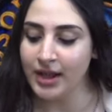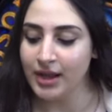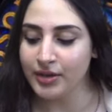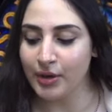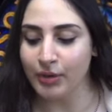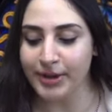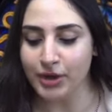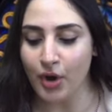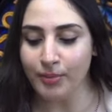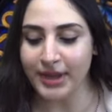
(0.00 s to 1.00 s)
There will be
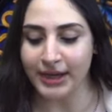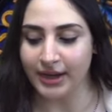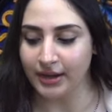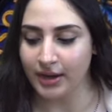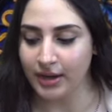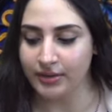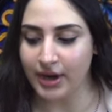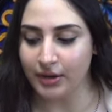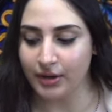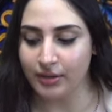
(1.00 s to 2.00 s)
no meeting. There,
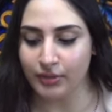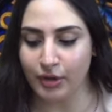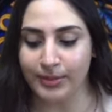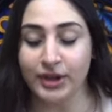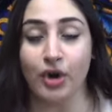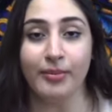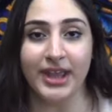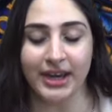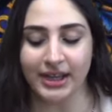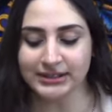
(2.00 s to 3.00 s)
there will be no
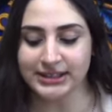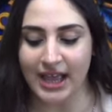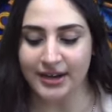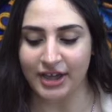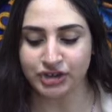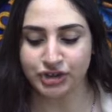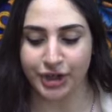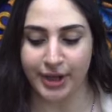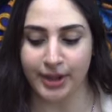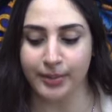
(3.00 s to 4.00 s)
meeting
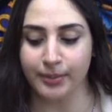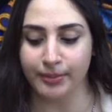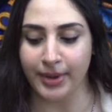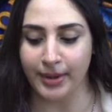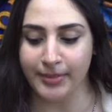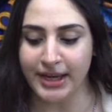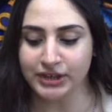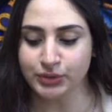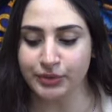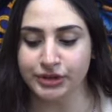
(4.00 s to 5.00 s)
10-30 but meetings
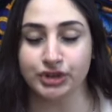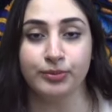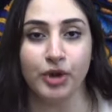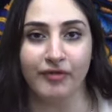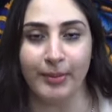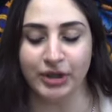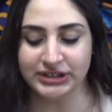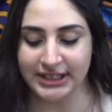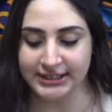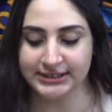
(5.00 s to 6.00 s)
will resume November
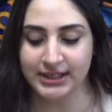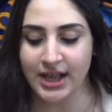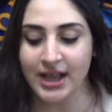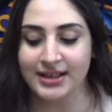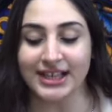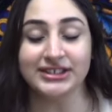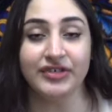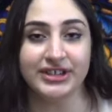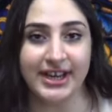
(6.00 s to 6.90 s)
6th. That's it for today.